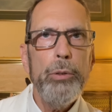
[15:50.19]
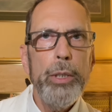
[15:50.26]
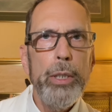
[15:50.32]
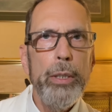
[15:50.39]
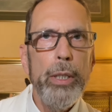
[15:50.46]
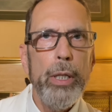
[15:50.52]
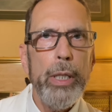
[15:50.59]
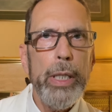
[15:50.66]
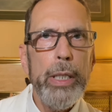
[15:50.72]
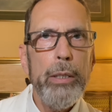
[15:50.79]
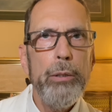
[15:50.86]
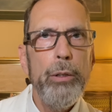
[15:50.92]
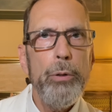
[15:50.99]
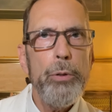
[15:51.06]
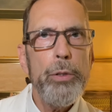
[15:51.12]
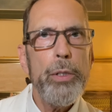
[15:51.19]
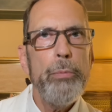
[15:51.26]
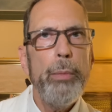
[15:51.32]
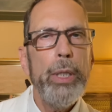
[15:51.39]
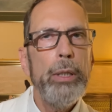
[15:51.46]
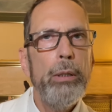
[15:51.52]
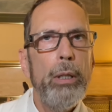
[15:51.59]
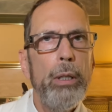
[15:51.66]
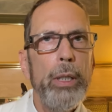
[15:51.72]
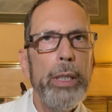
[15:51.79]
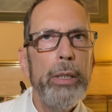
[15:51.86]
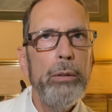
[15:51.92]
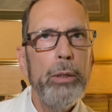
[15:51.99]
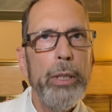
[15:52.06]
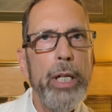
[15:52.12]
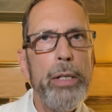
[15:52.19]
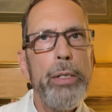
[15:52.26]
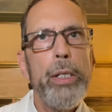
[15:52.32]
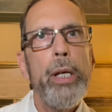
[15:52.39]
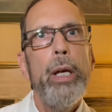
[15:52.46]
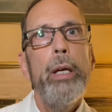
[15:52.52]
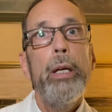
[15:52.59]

to diagnose mental illness.